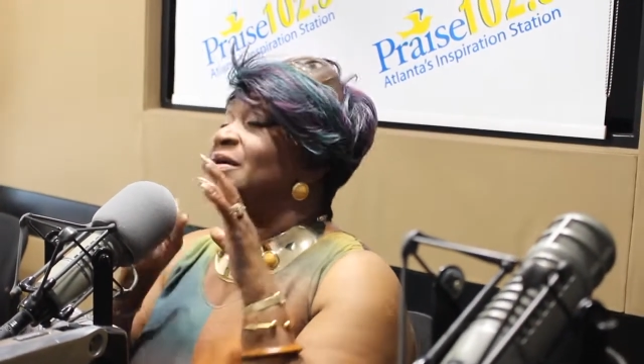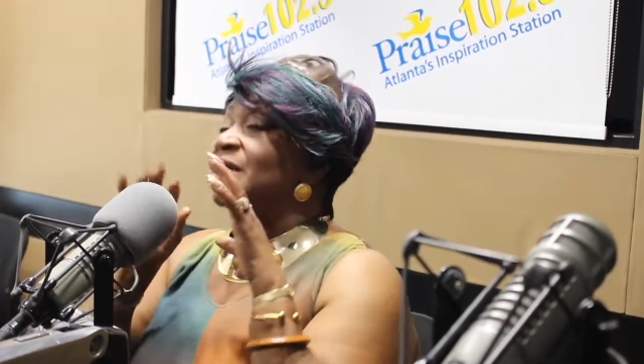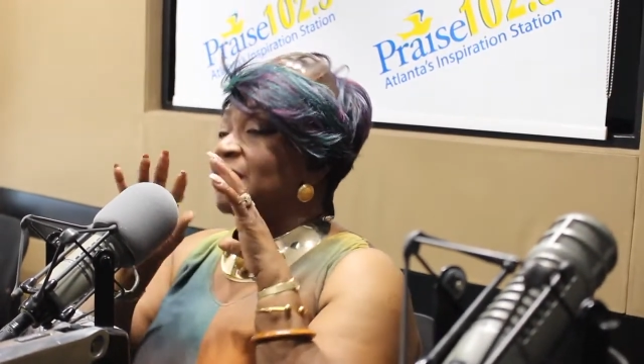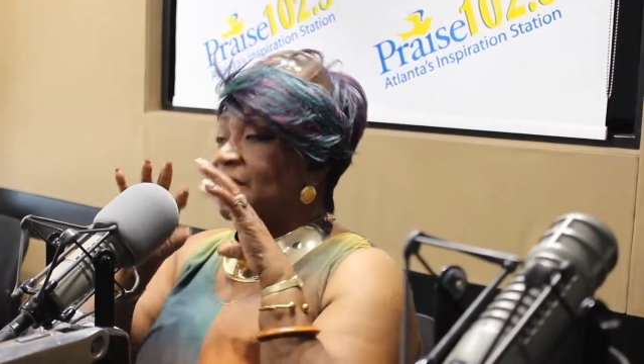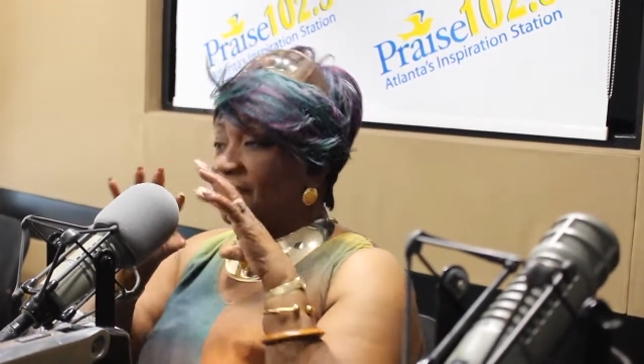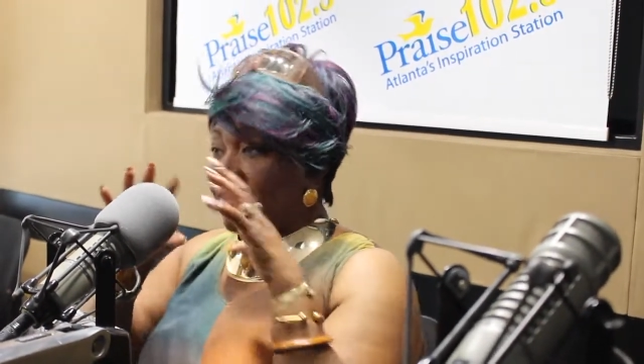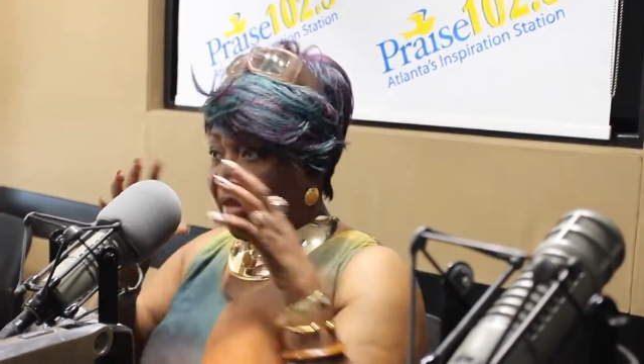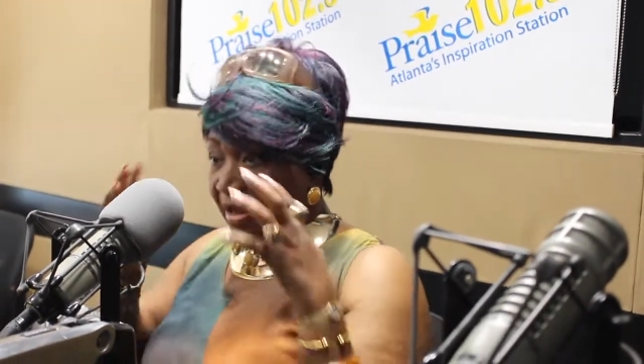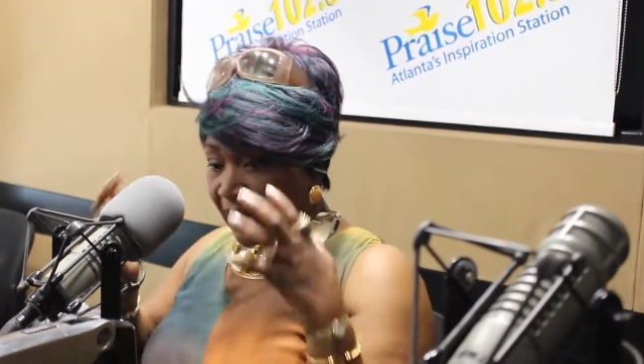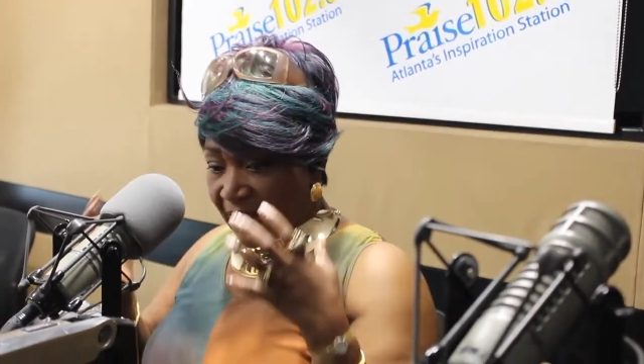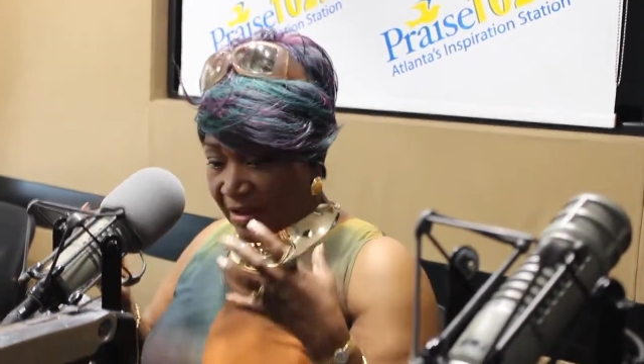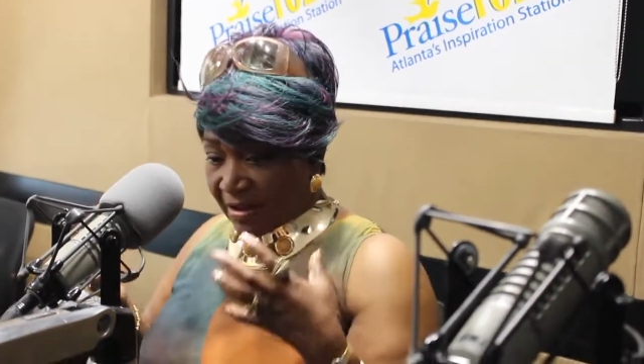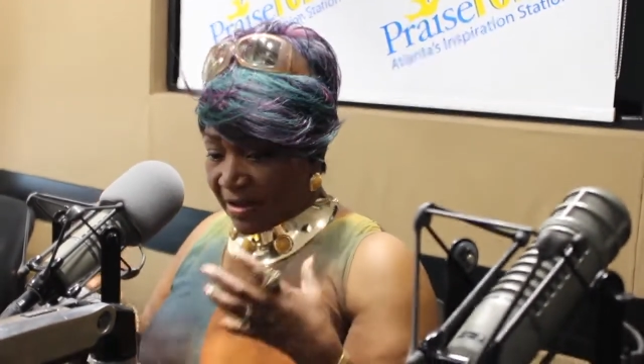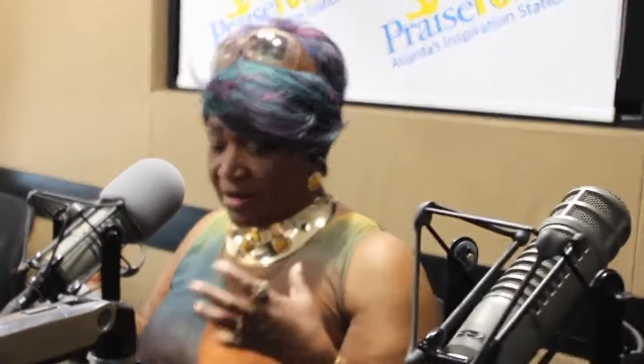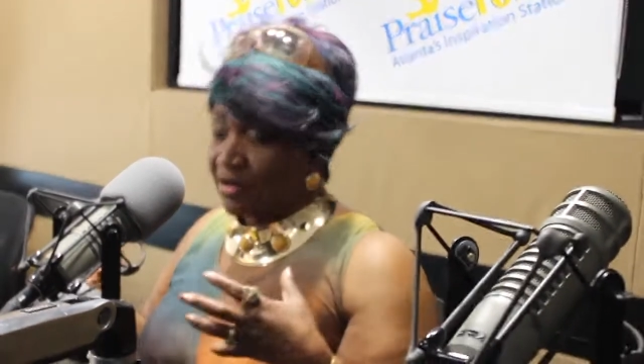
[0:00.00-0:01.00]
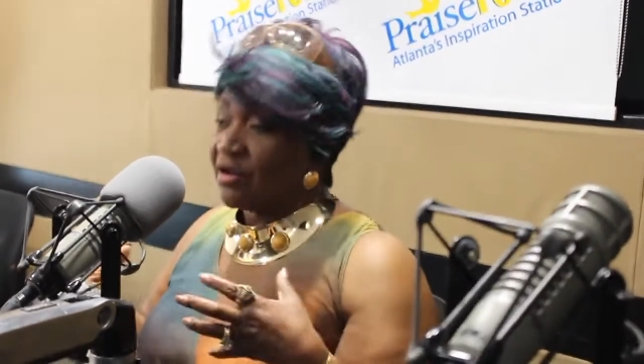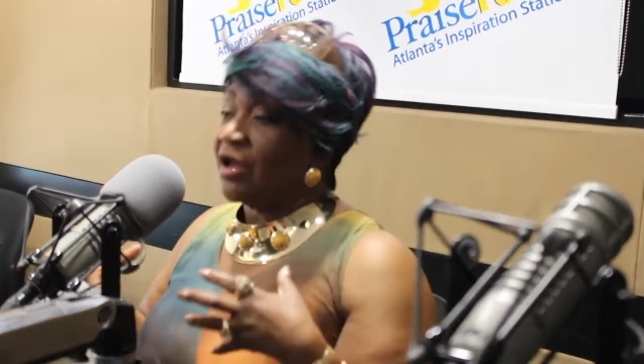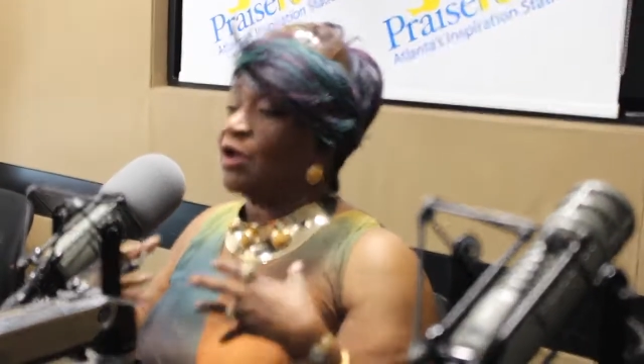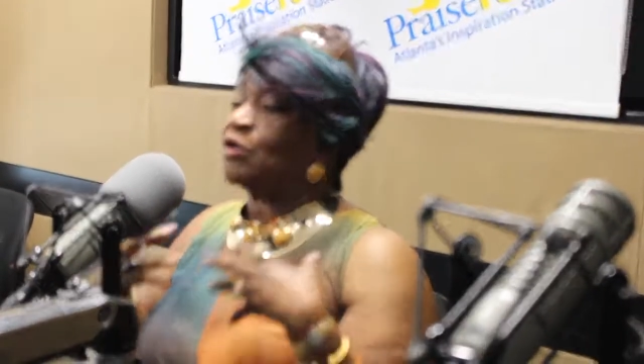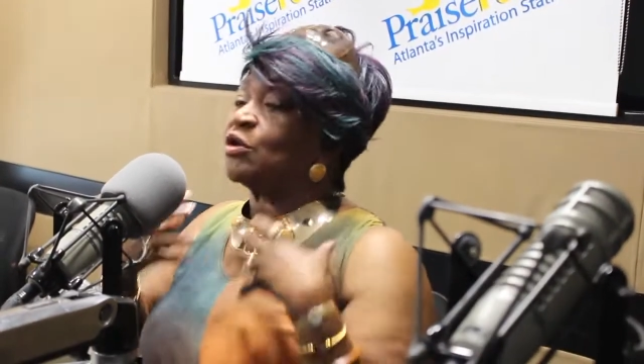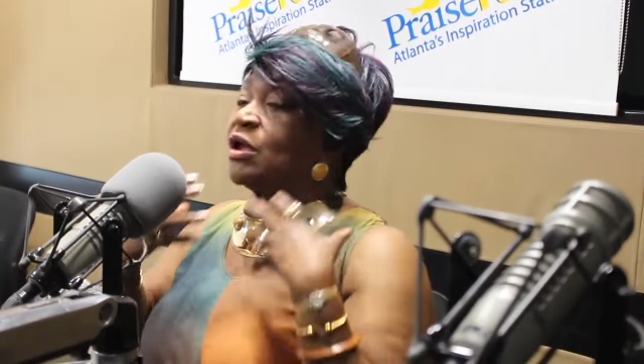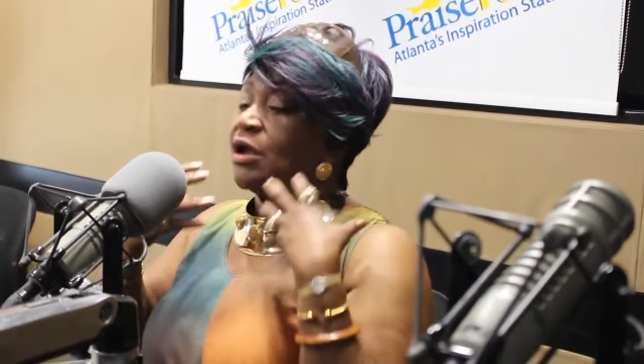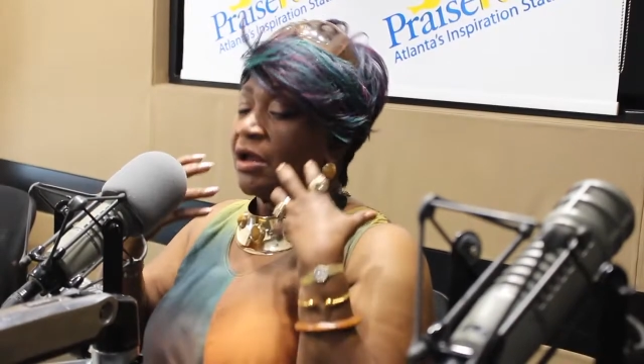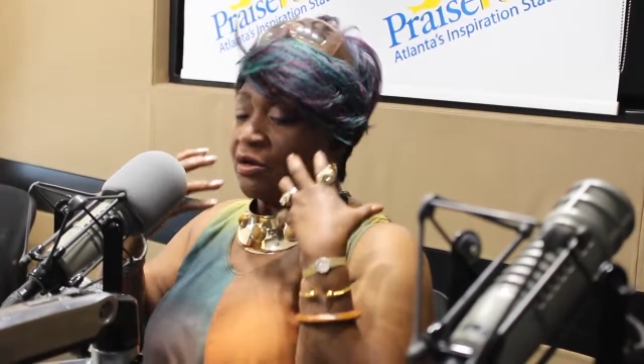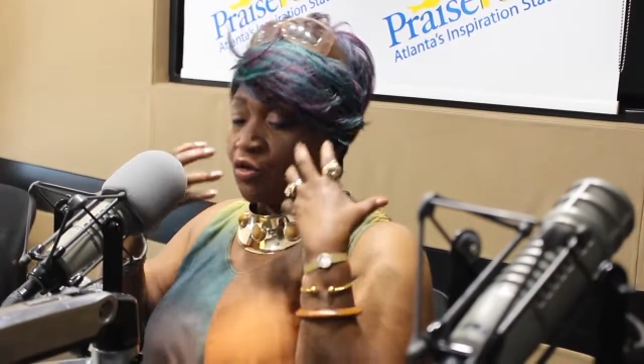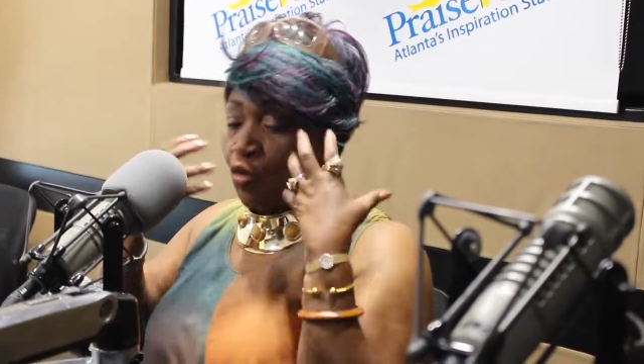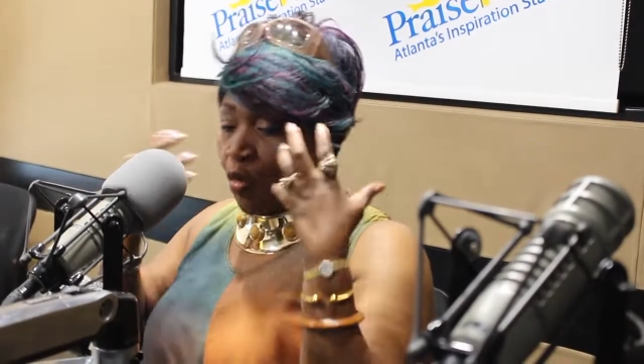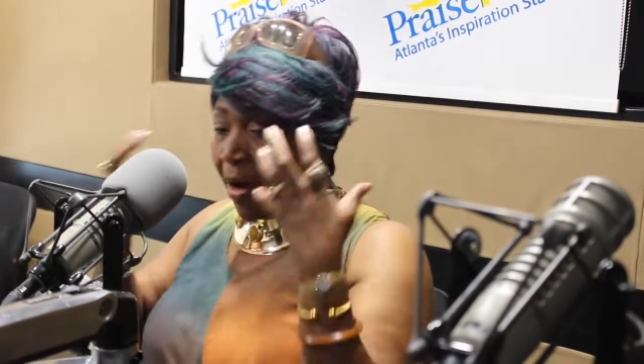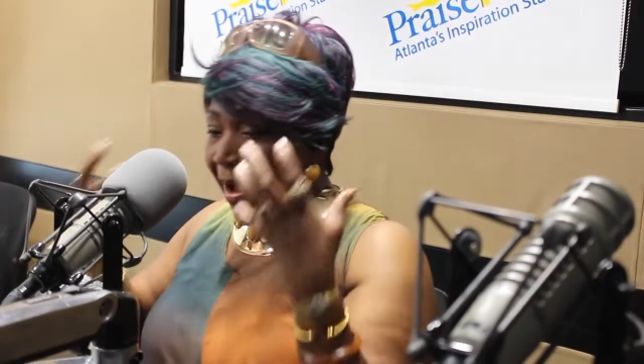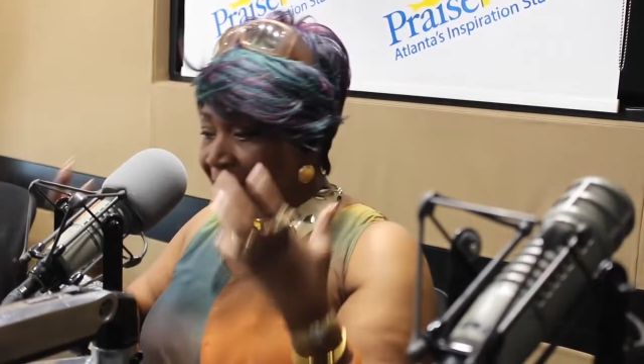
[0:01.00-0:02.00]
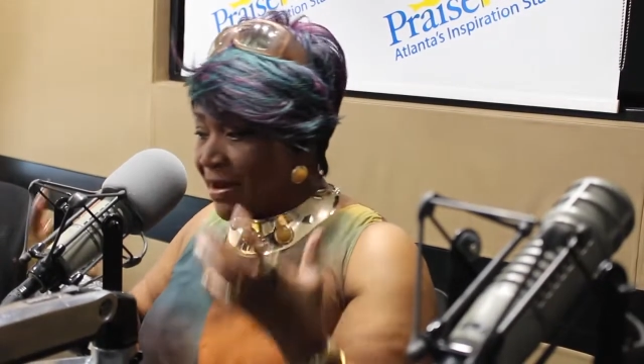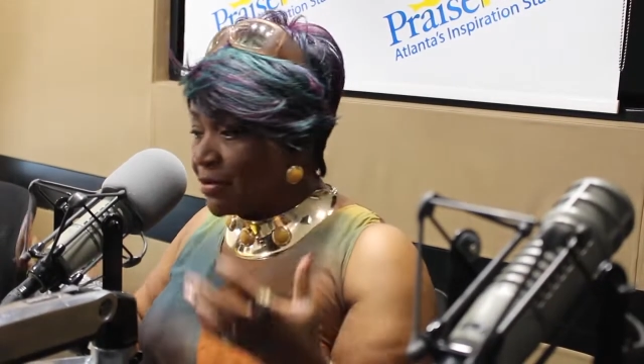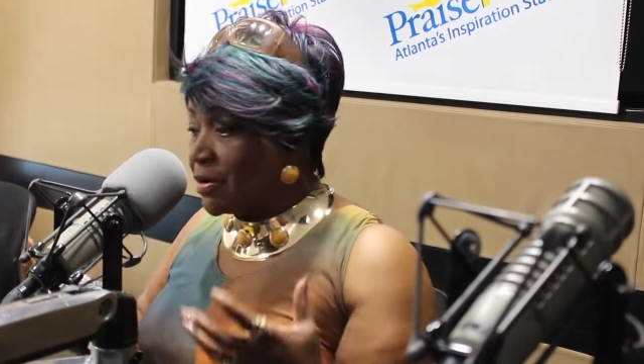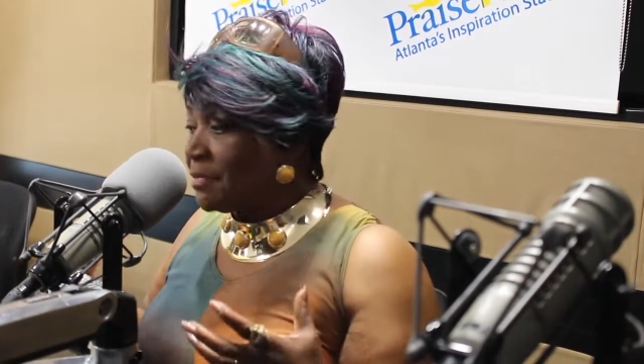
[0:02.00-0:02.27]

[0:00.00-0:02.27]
If they inquire